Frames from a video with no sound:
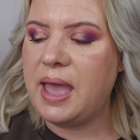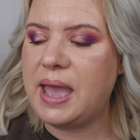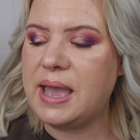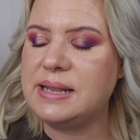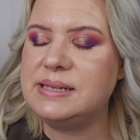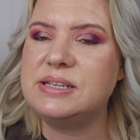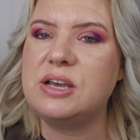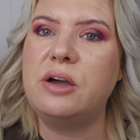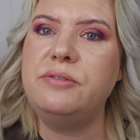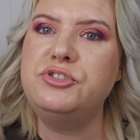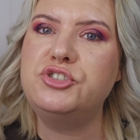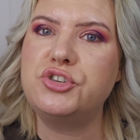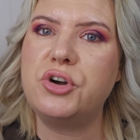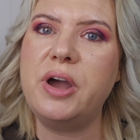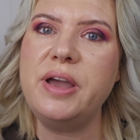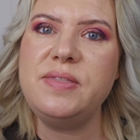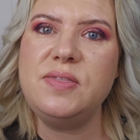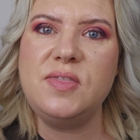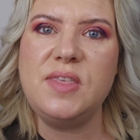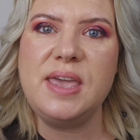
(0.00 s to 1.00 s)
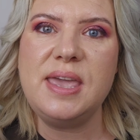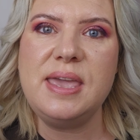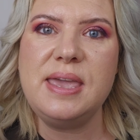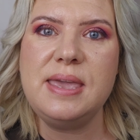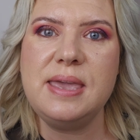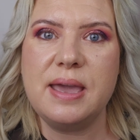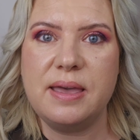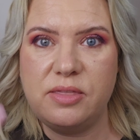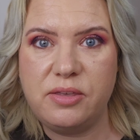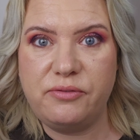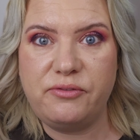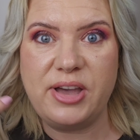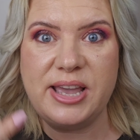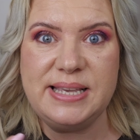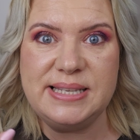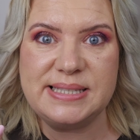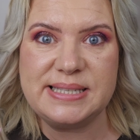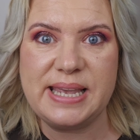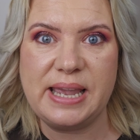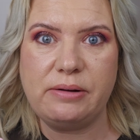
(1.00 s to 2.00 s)
And I've tried the the
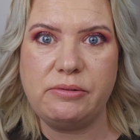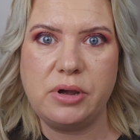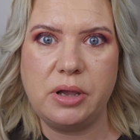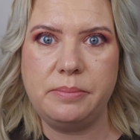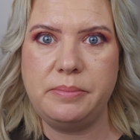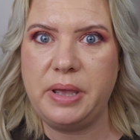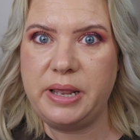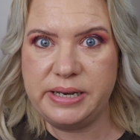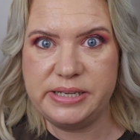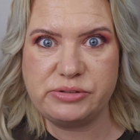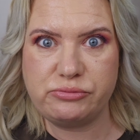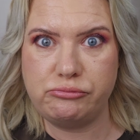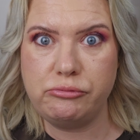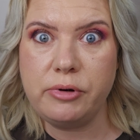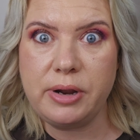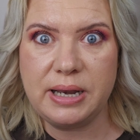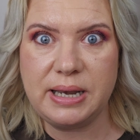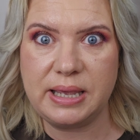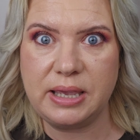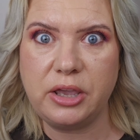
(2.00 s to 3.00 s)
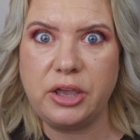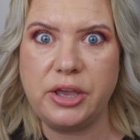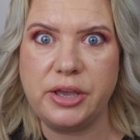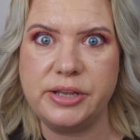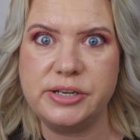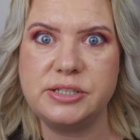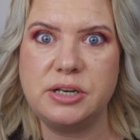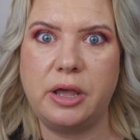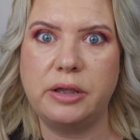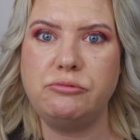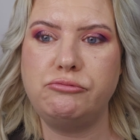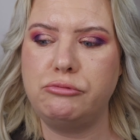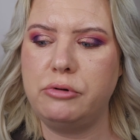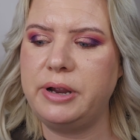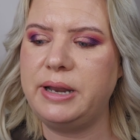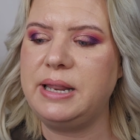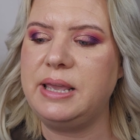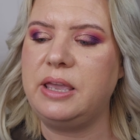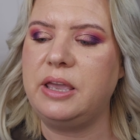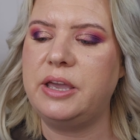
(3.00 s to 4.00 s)
face serum, and it's really good, like
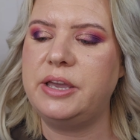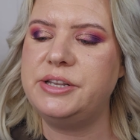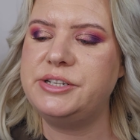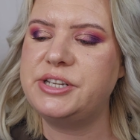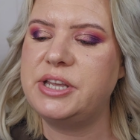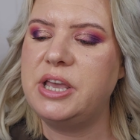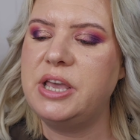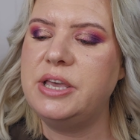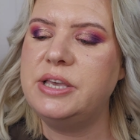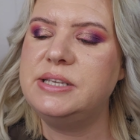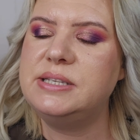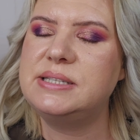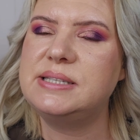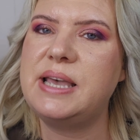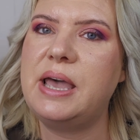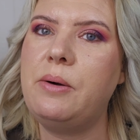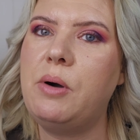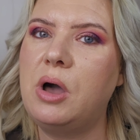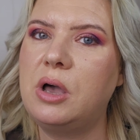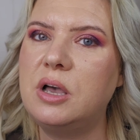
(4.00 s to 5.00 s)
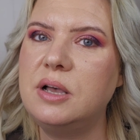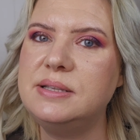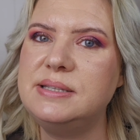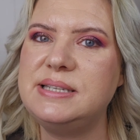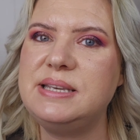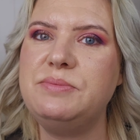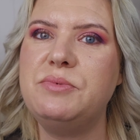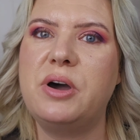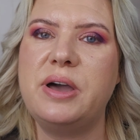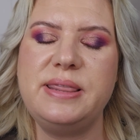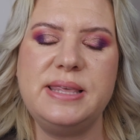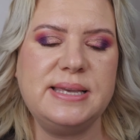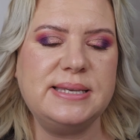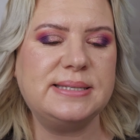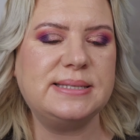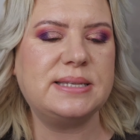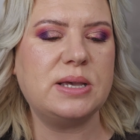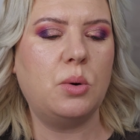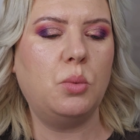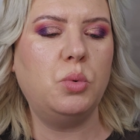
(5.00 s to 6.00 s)
really good. So I can't see why
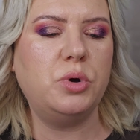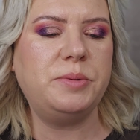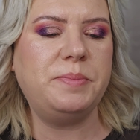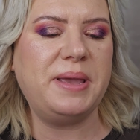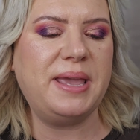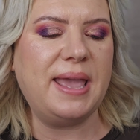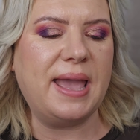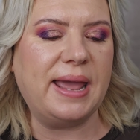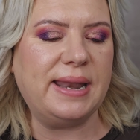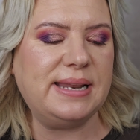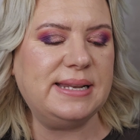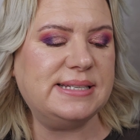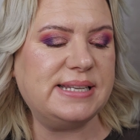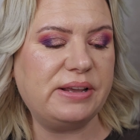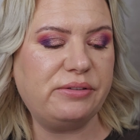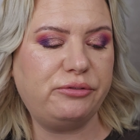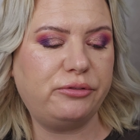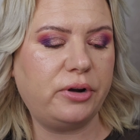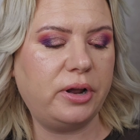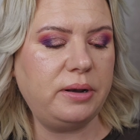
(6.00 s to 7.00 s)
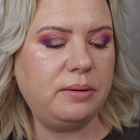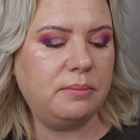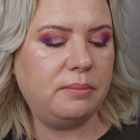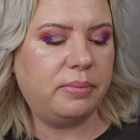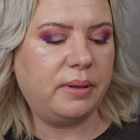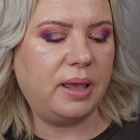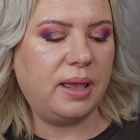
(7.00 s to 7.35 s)
this would be any different.